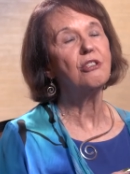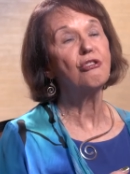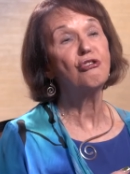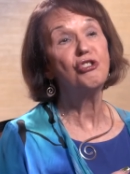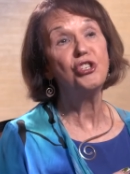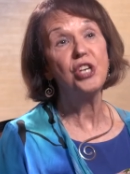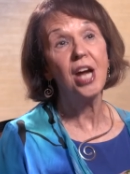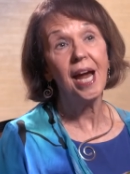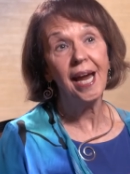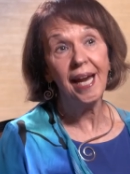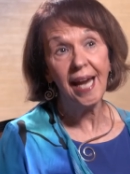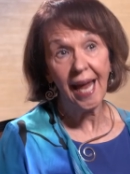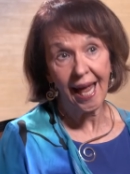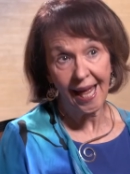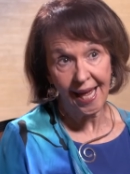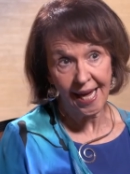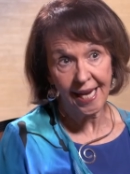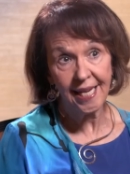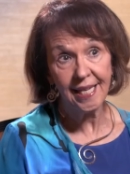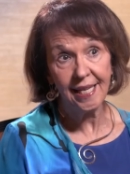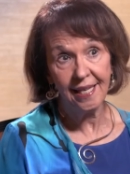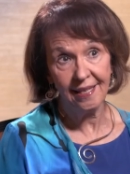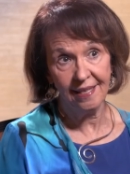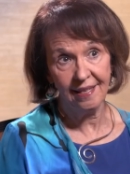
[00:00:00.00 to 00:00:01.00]
Jay
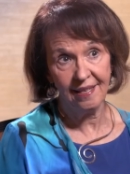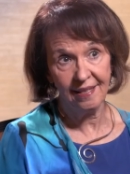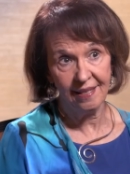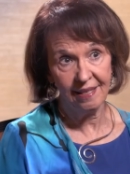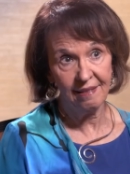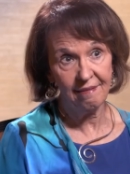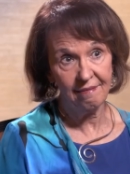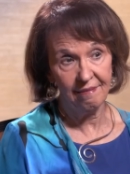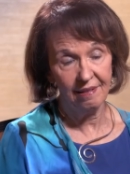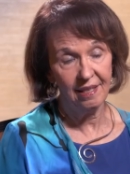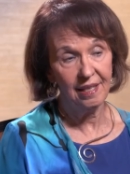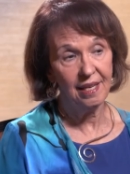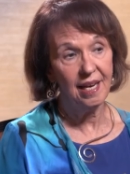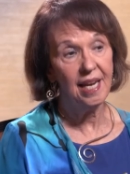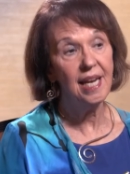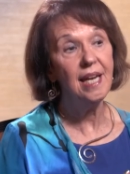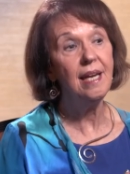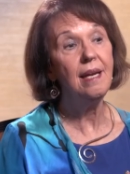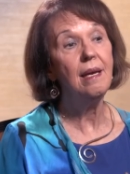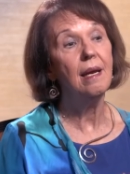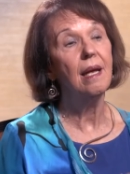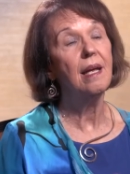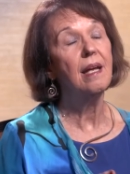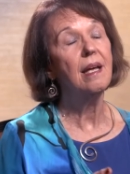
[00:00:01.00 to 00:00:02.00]
hated it.
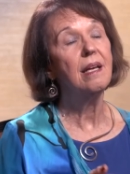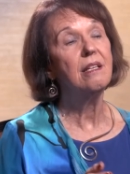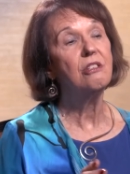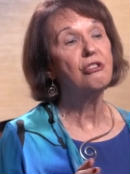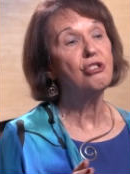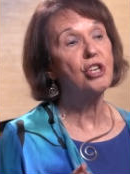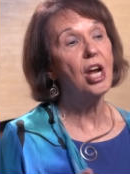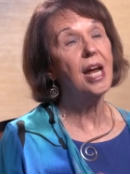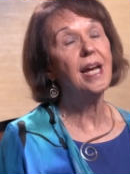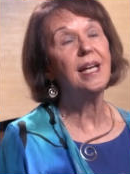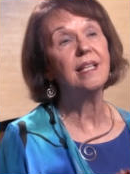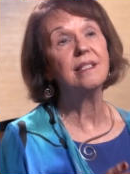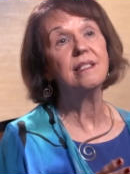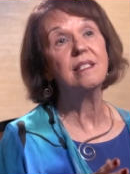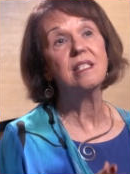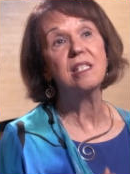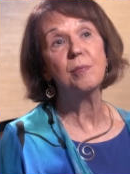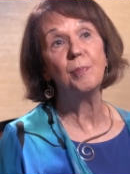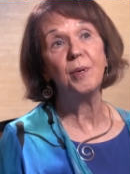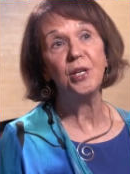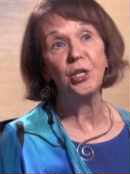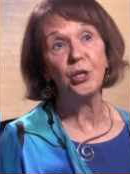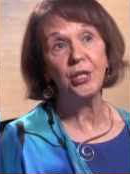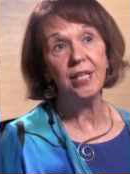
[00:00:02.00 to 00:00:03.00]
He Jay
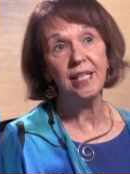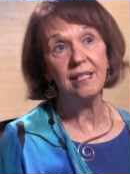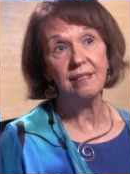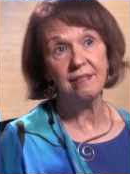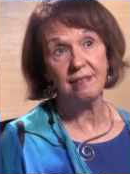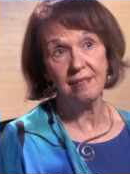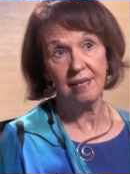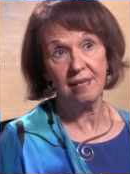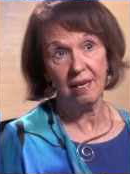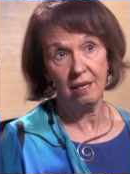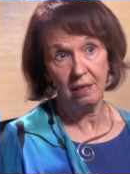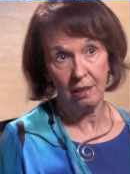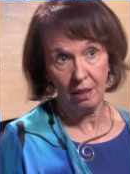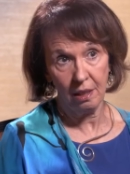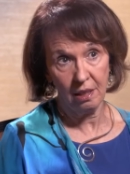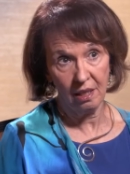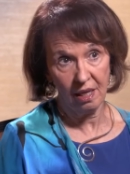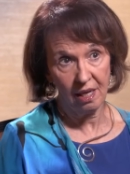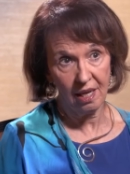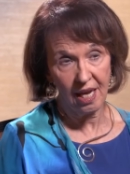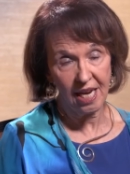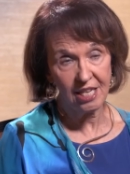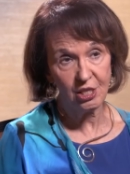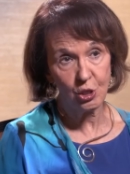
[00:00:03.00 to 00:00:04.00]
experienced an
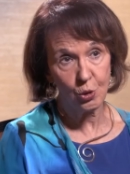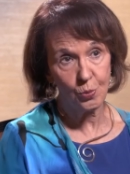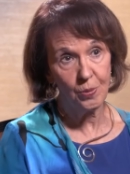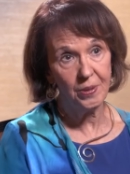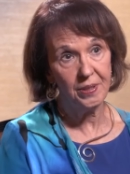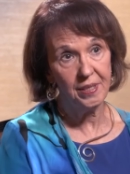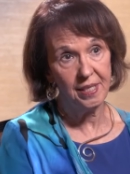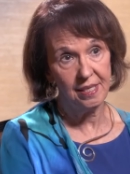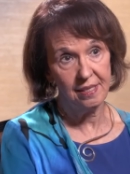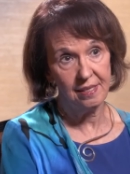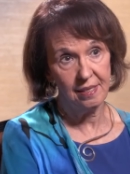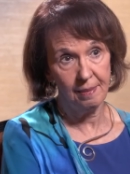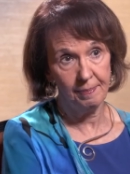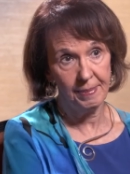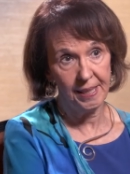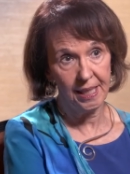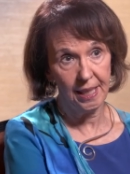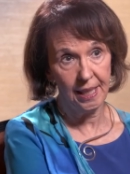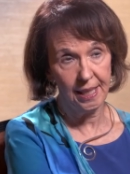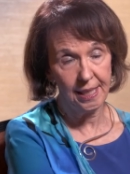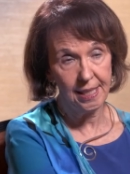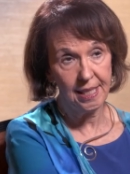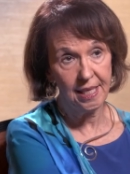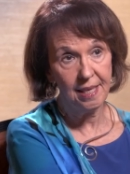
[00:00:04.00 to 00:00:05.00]
intellectual
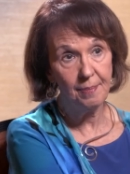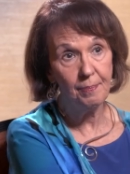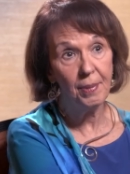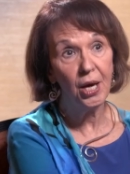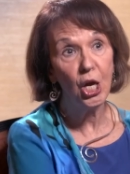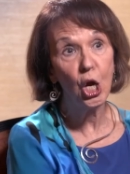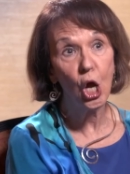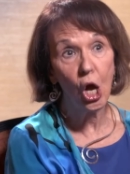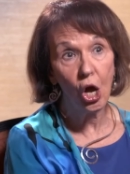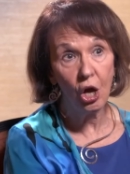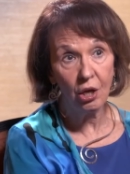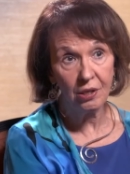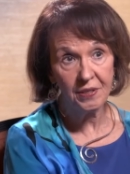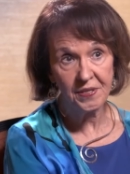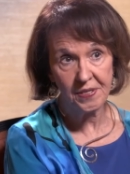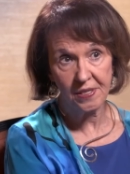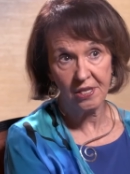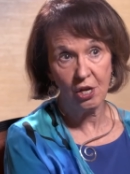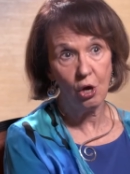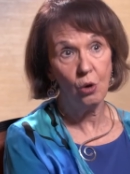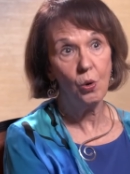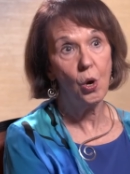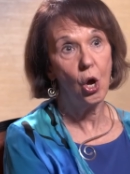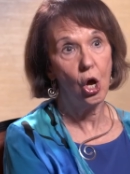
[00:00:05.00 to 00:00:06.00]
disability, but
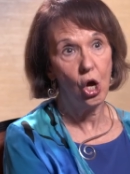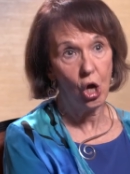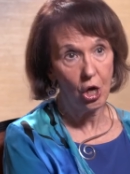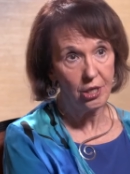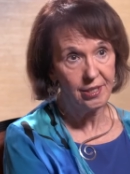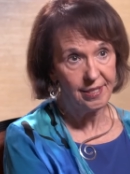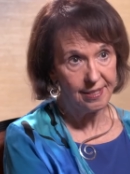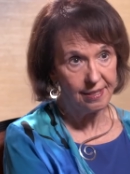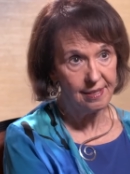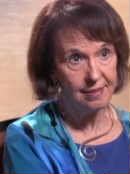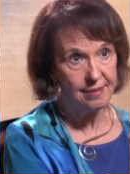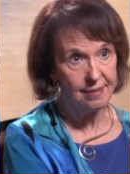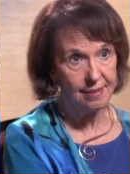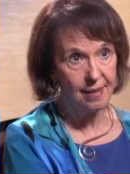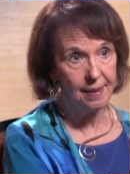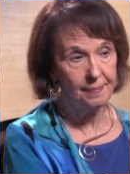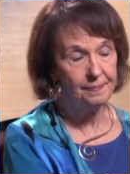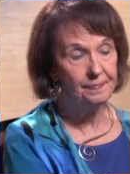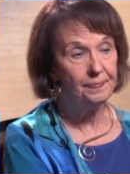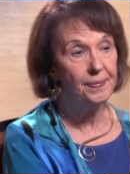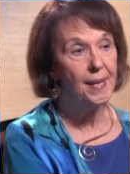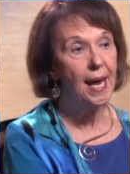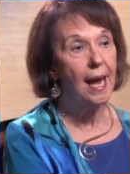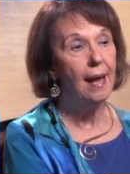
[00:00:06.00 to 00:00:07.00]
also
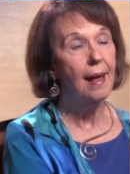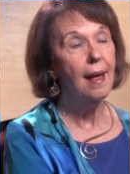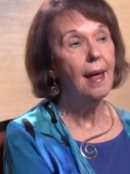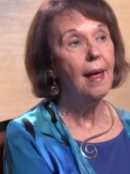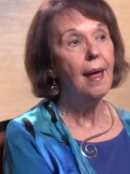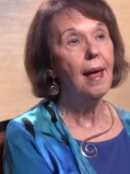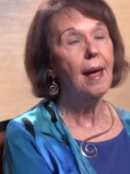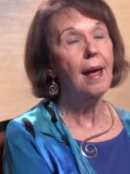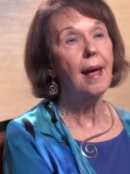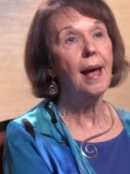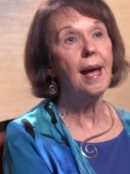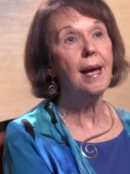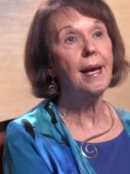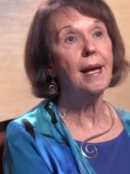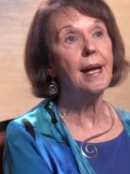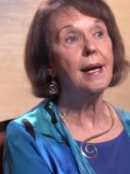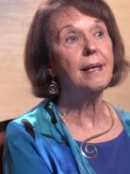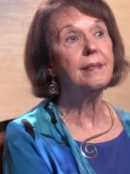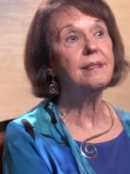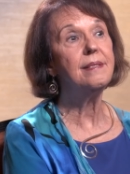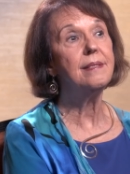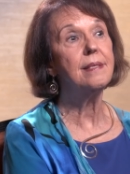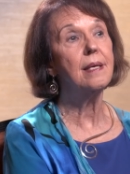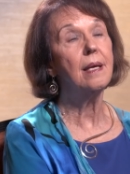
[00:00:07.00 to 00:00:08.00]
autism
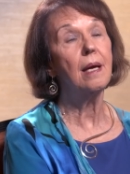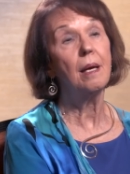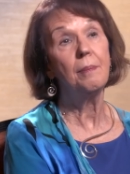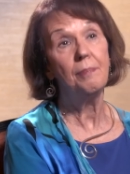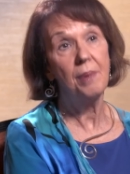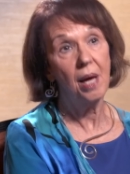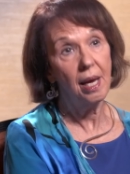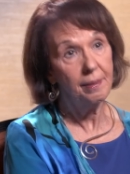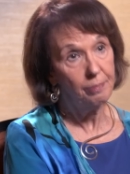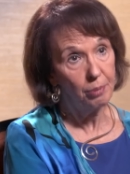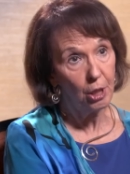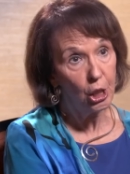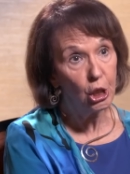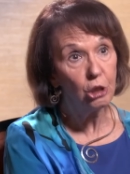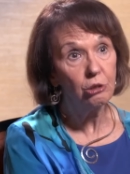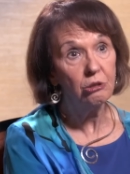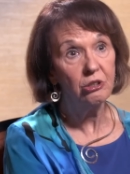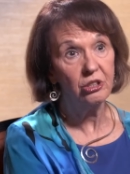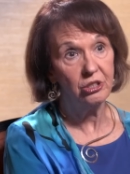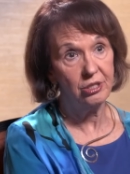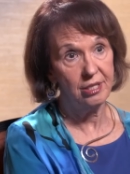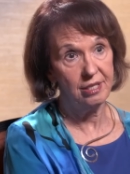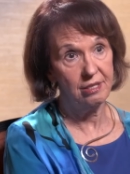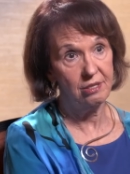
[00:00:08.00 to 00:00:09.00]
and a
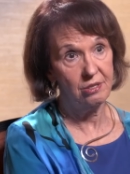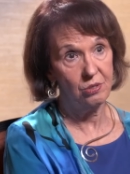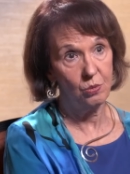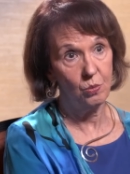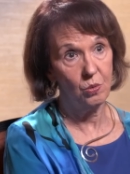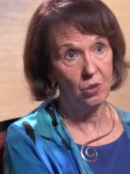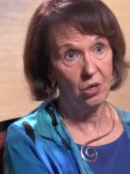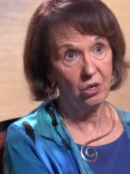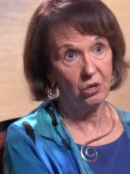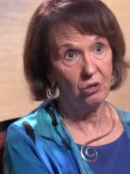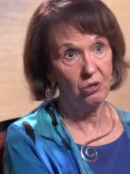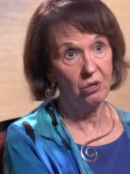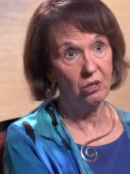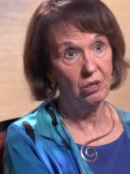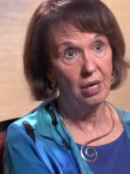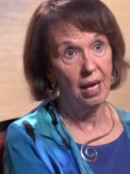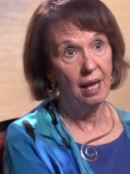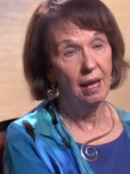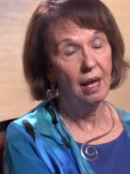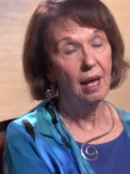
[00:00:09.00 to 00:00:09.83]
bipolar disorder.